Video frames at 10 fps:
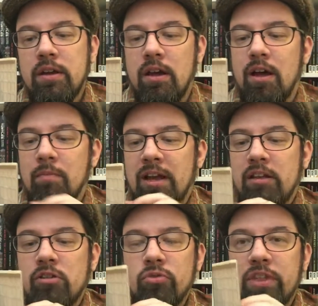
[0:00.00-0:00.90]
I
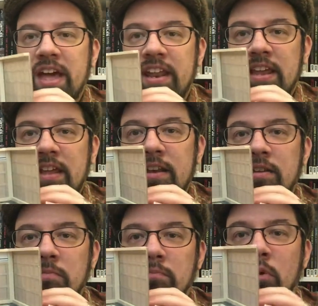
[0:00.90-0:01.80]
glued that
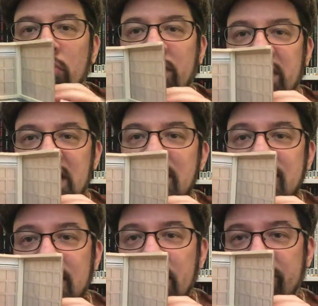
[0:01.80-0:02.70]
in both on the
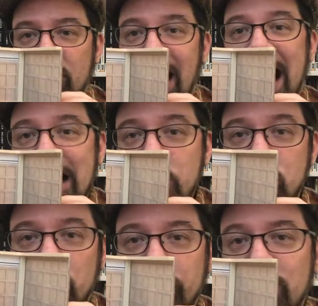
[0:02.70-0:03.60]
inside for
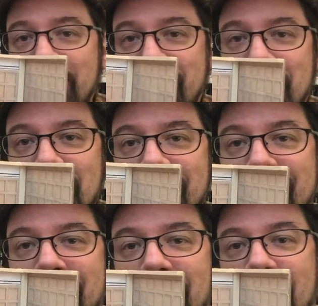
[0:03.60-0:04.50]
actual trim
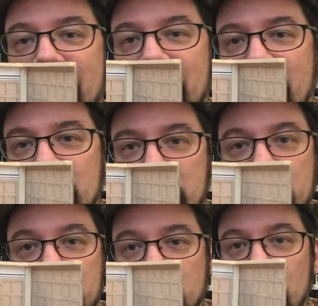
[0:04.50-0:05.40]
that I would
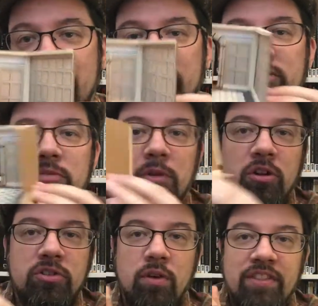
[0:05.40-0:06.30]
use as reference, but
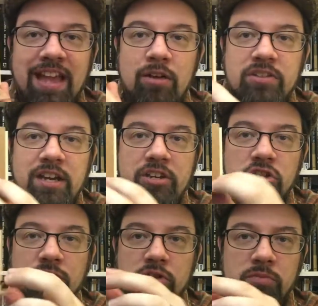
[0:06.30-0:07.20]
also on the outside
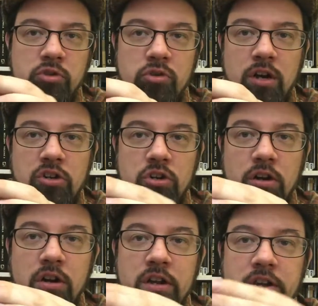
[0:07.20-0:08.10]
just for some structure
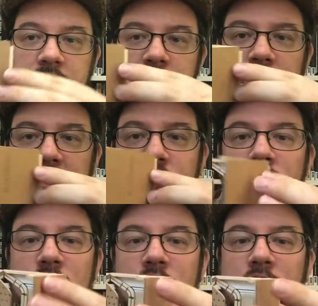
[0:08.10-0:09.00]
to make
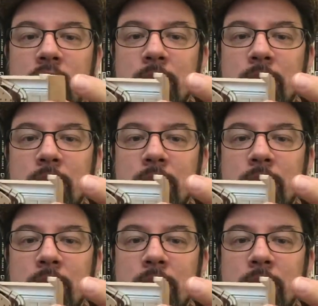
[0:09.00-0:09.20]
sure